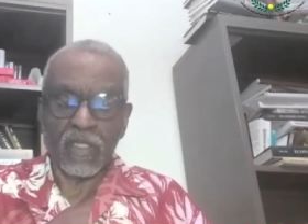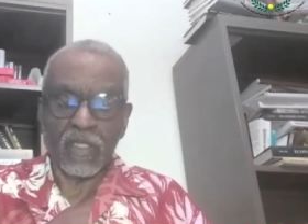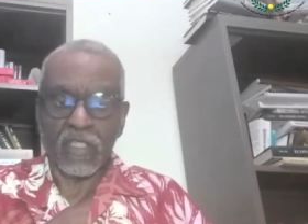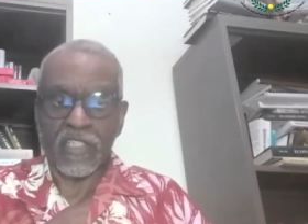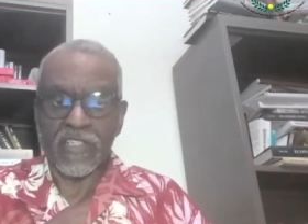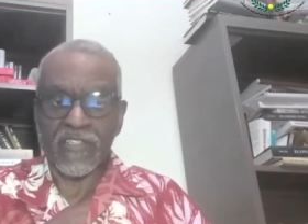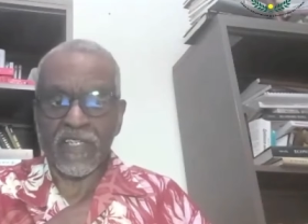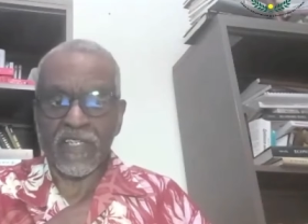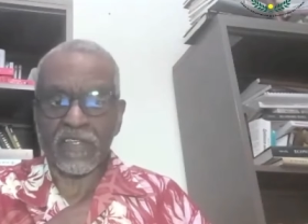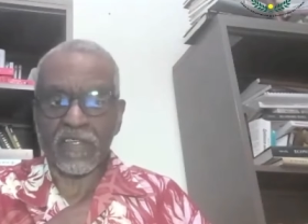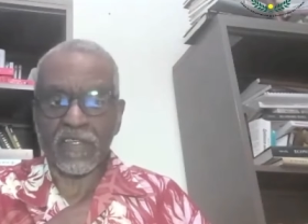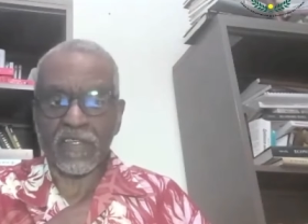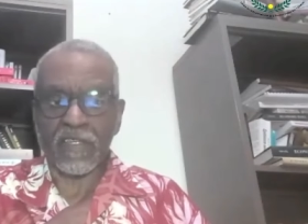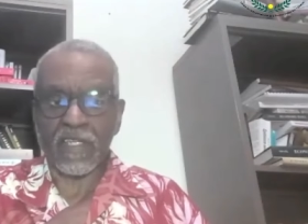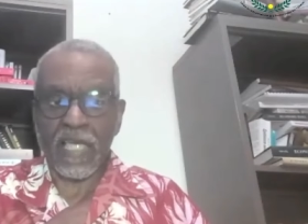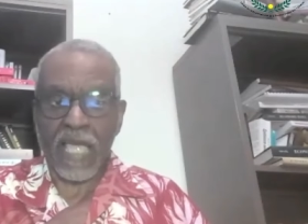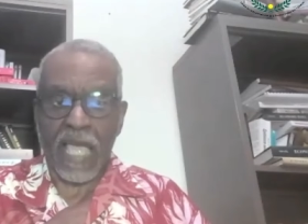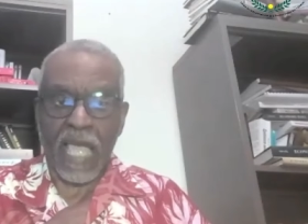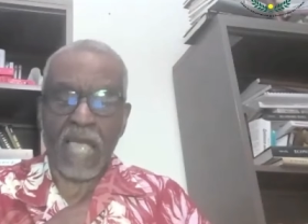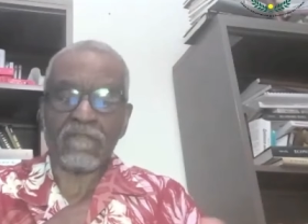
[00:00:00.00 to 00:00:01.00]
is that
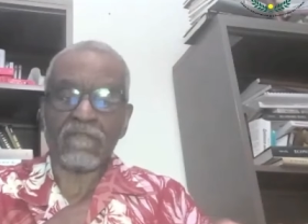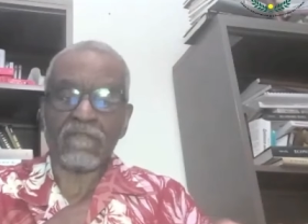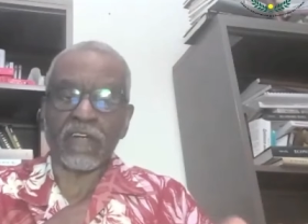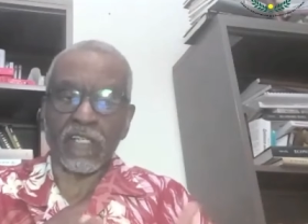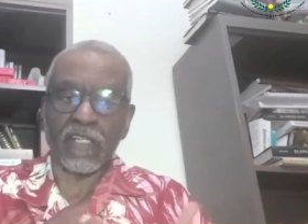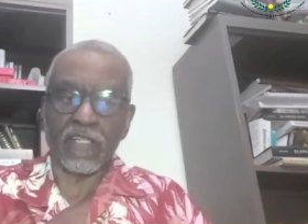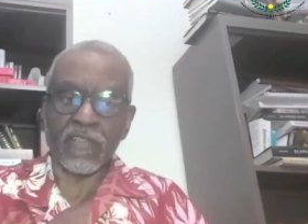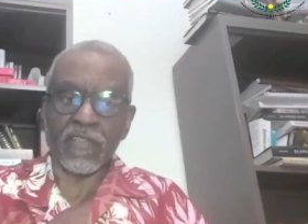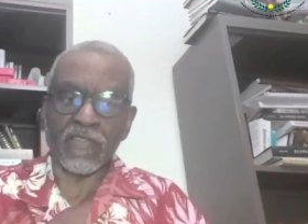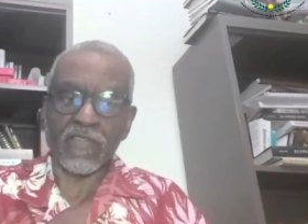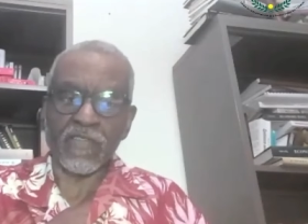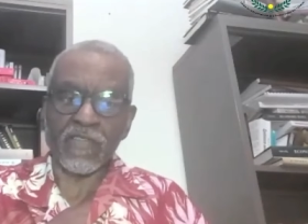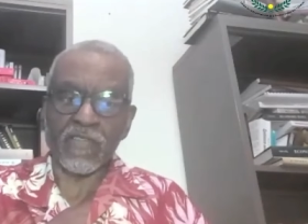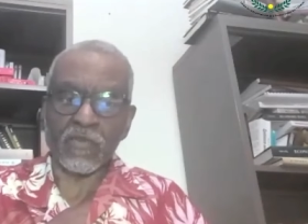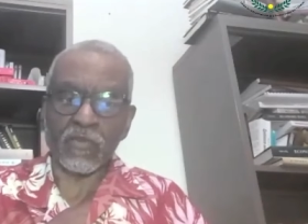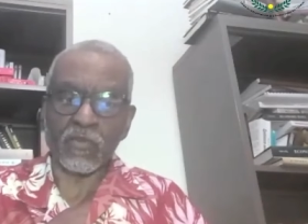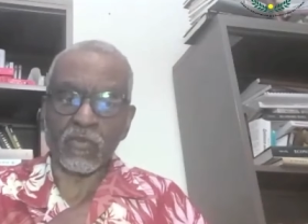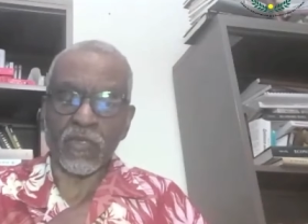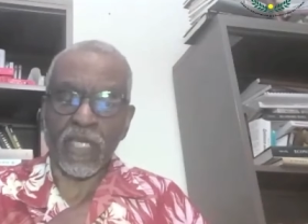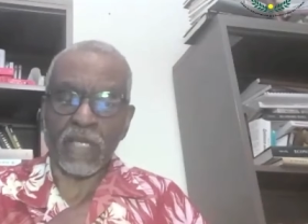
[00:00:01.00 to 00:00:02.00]
the Africans
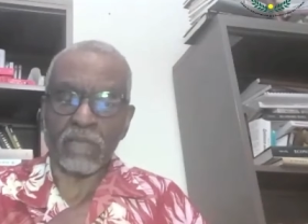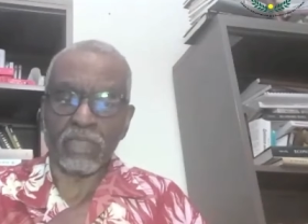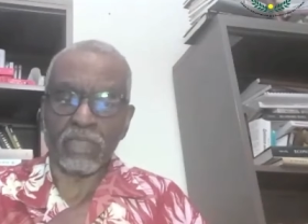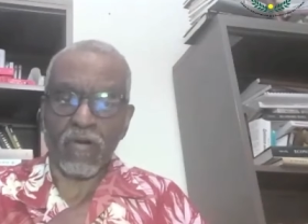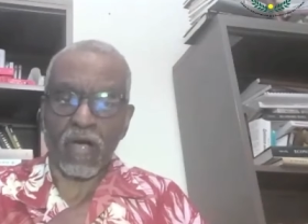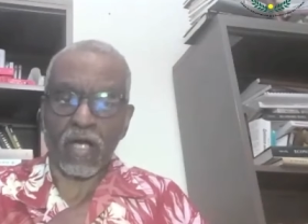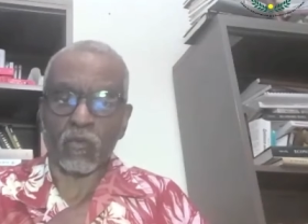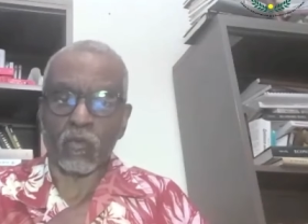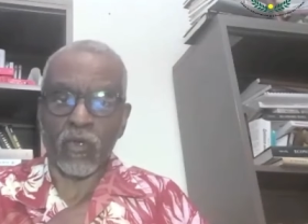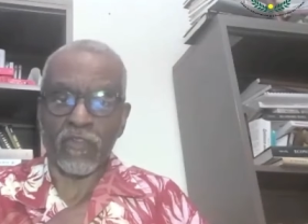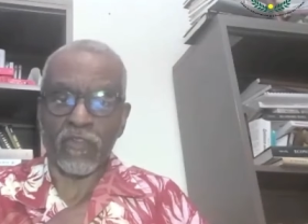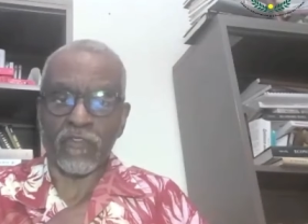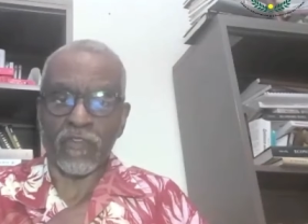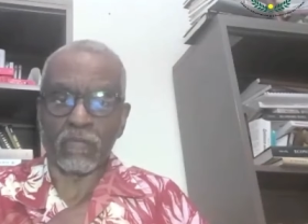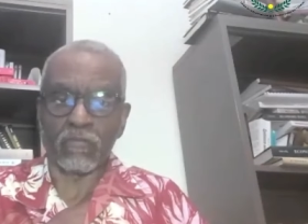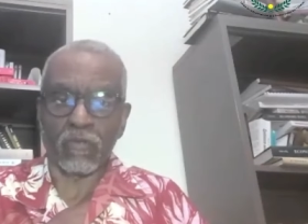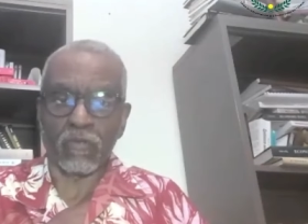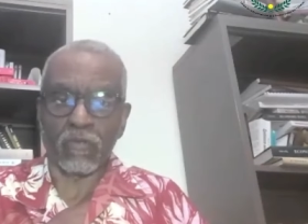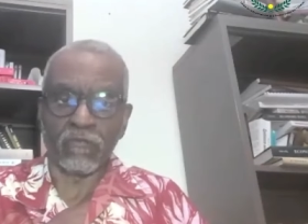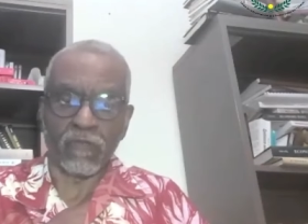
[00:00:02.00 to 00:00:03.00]
who they brought with
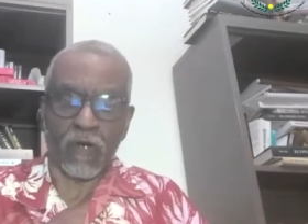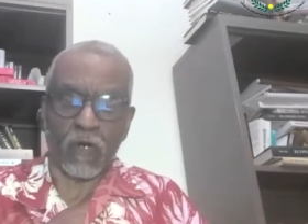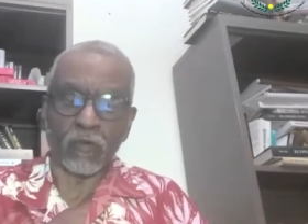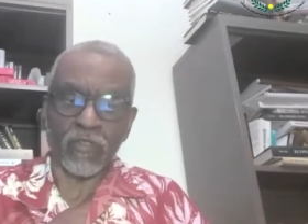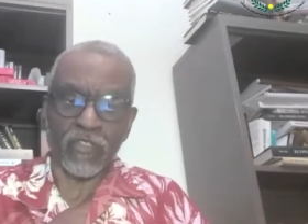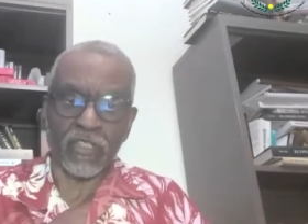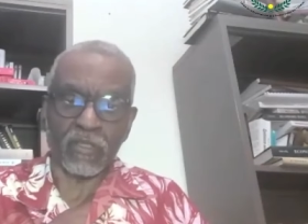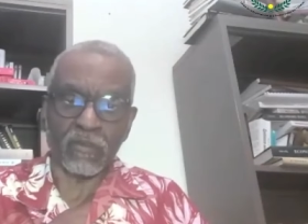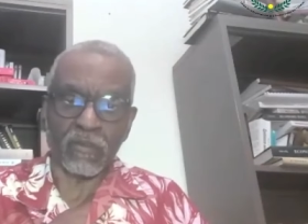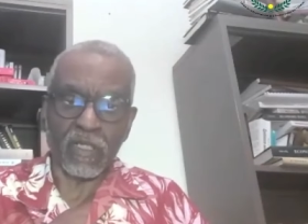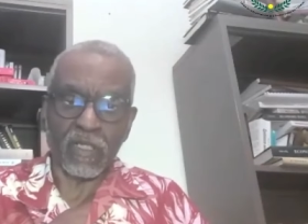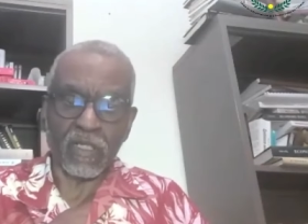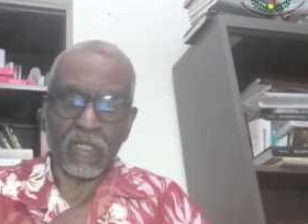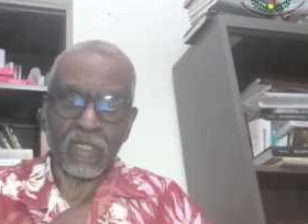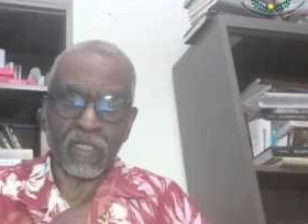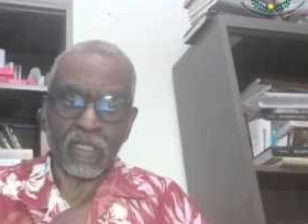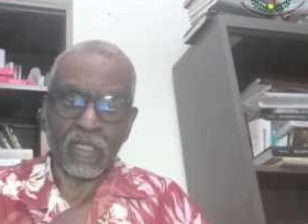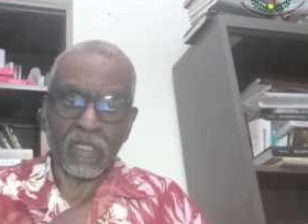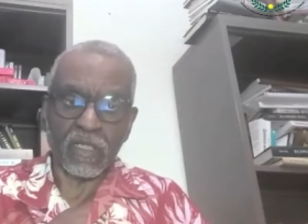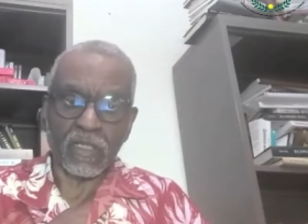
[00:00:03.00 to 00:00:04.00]
them revolted
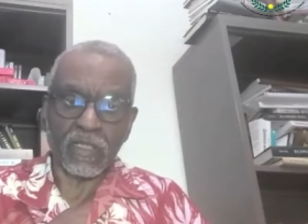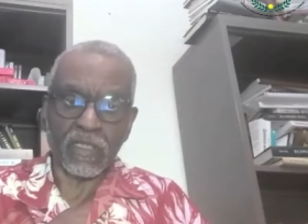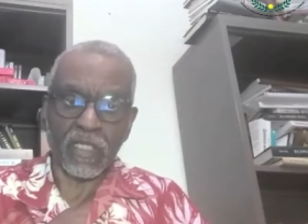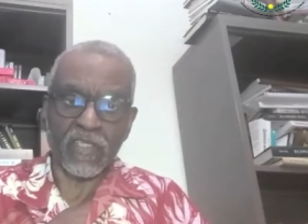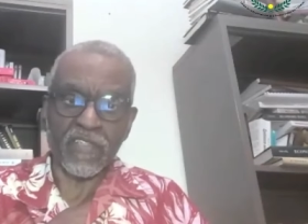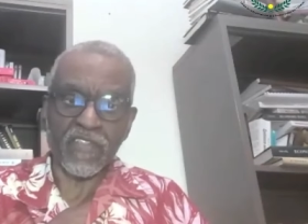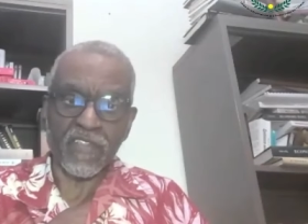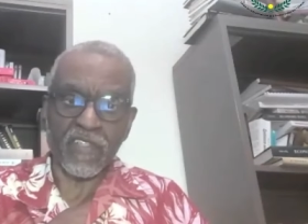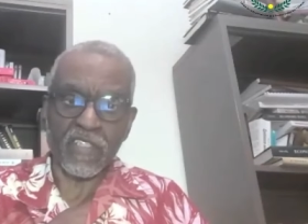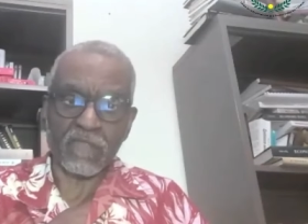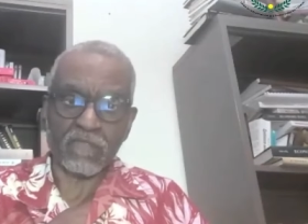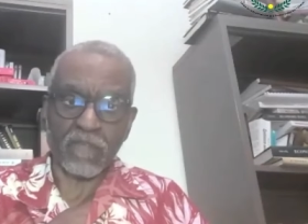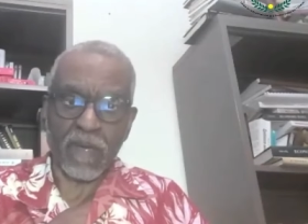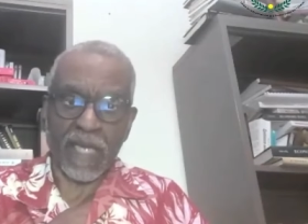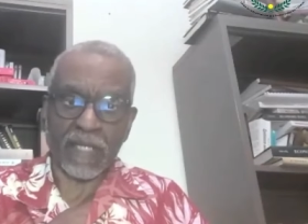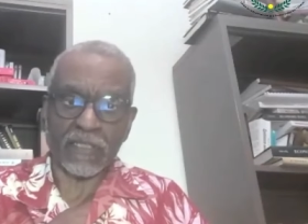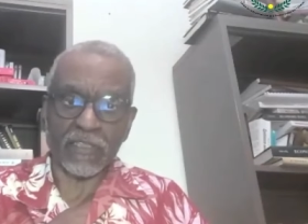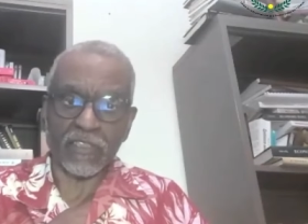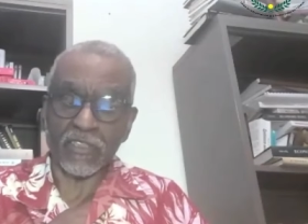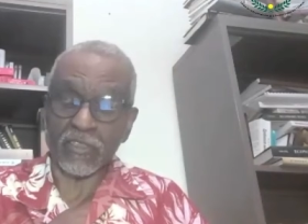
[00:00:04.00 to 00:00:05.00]
against the
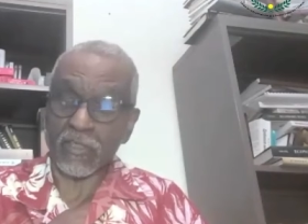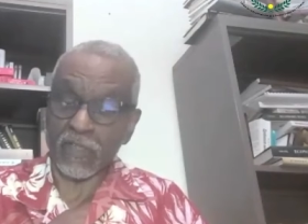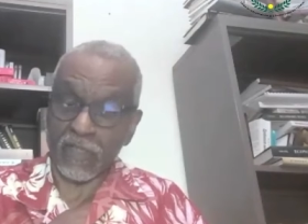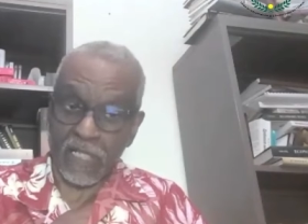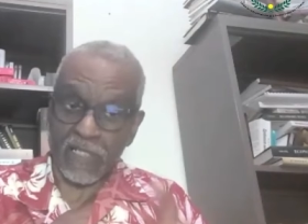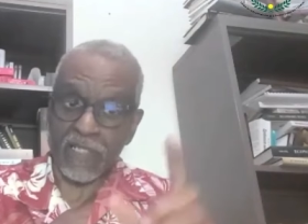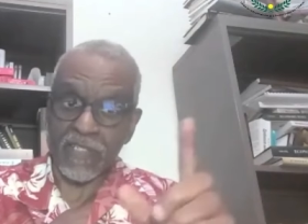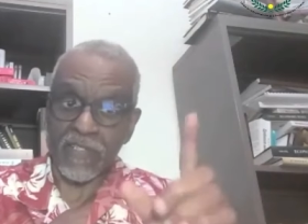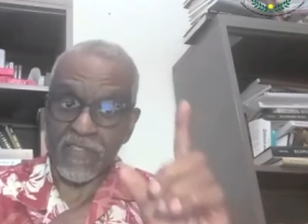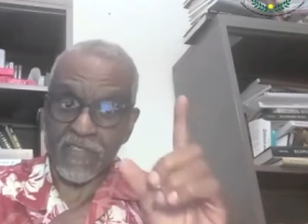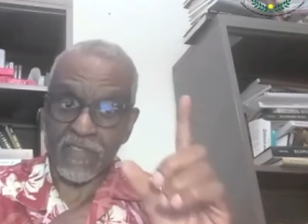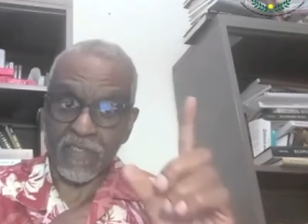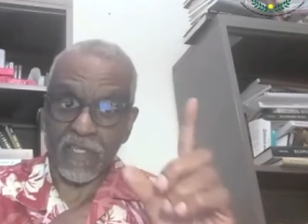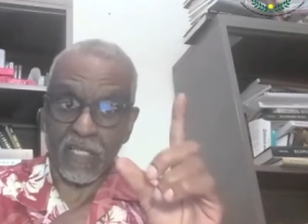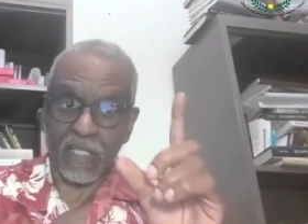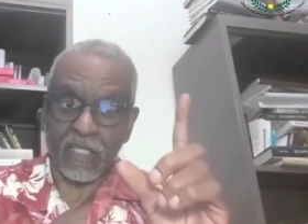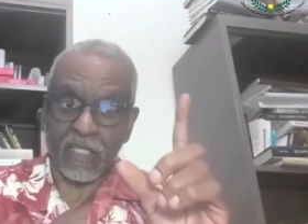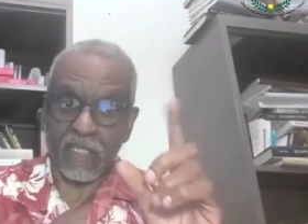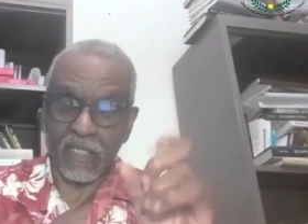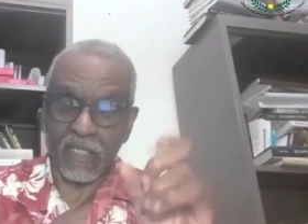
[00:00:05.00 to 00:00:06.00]
Spanish, and that is
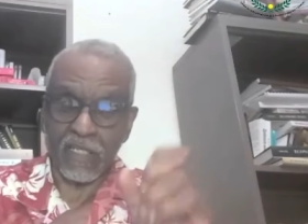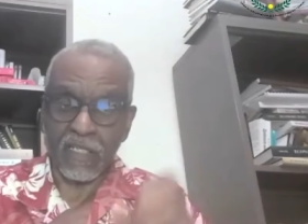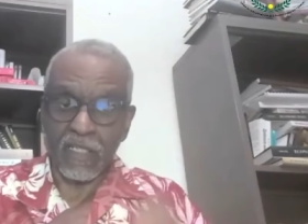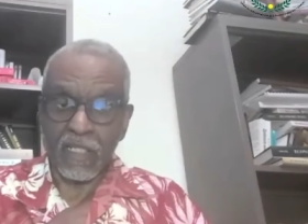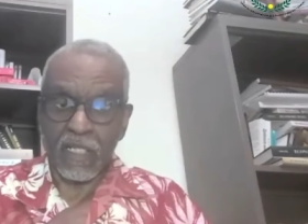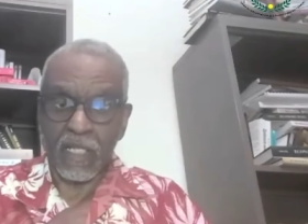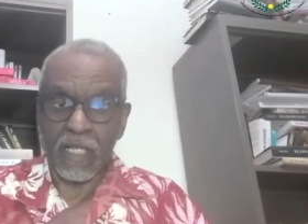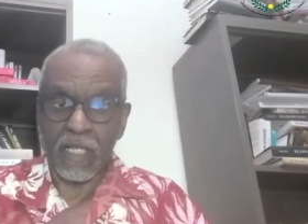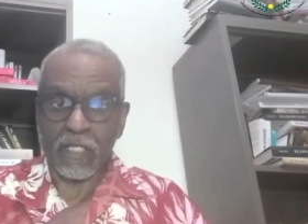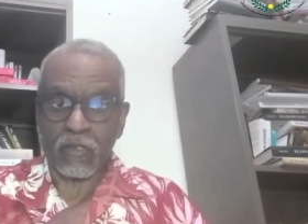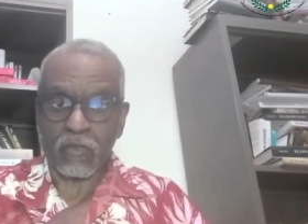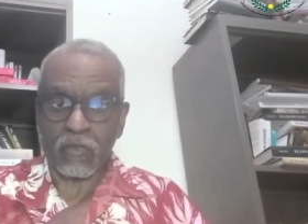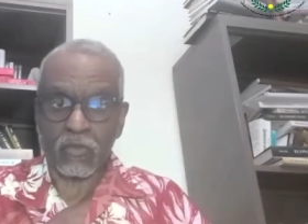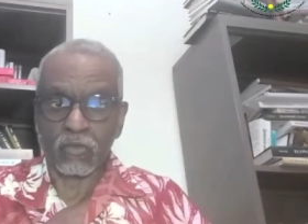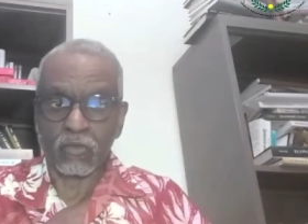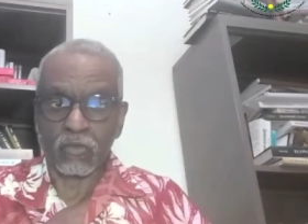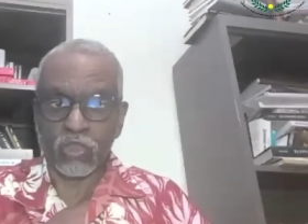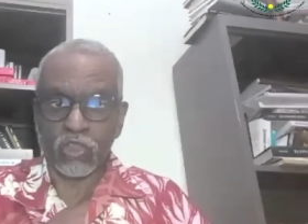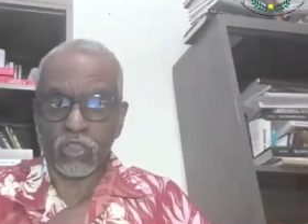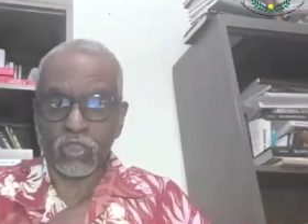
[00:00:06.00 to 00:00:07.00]
a
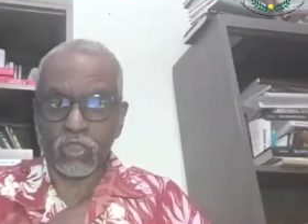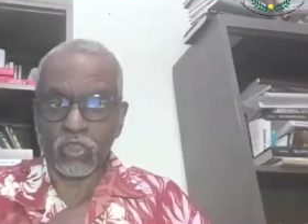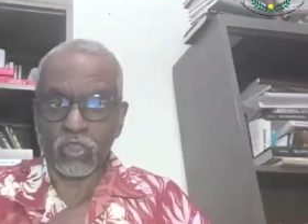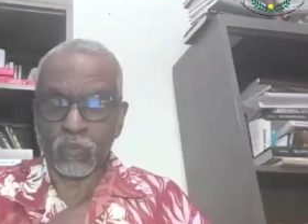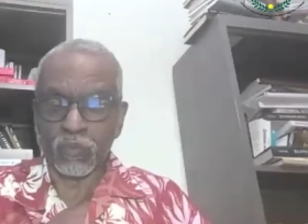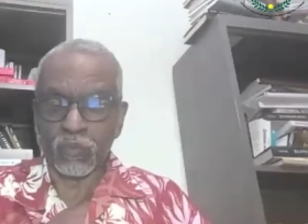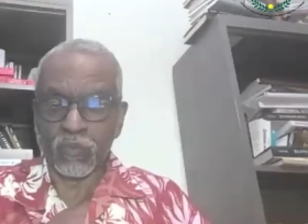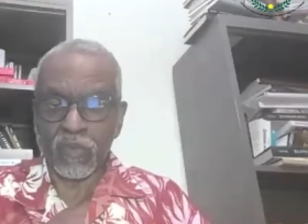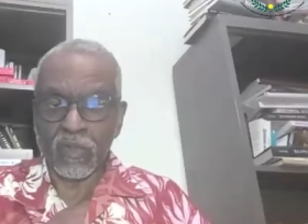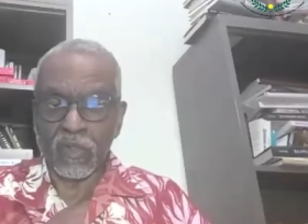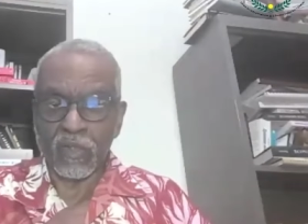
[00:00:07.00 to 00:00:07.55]
crucial